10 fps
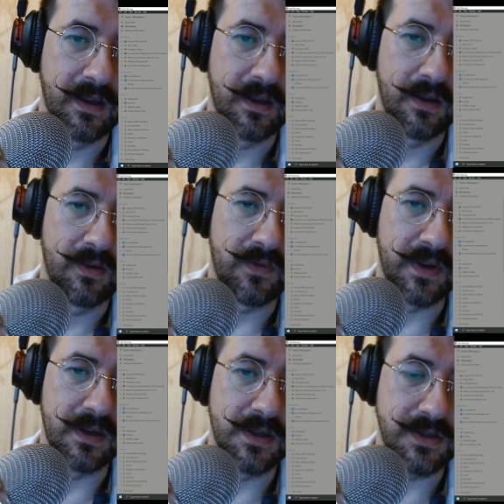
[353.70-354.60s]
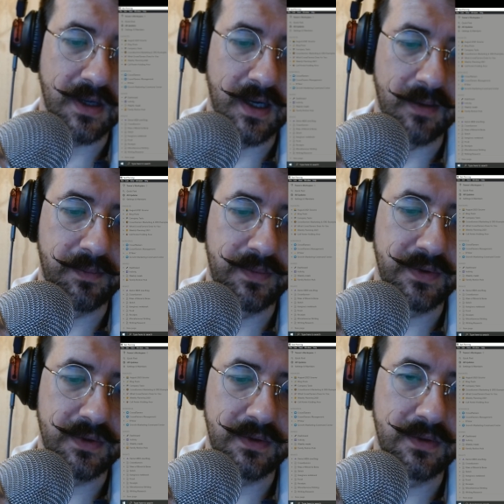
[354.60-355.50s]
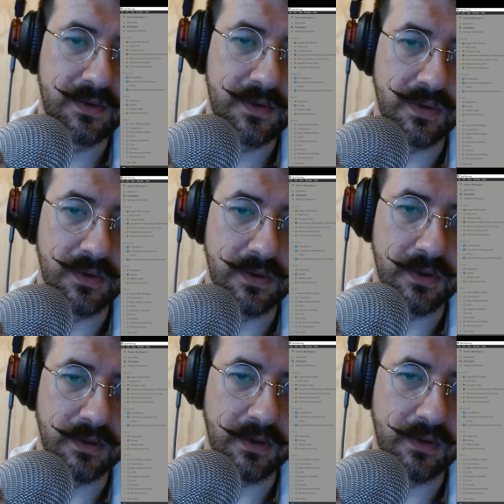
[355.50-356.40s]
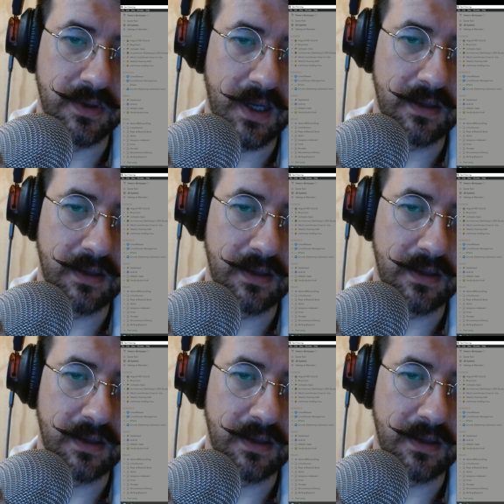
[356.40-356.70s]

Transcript: finish up tour or create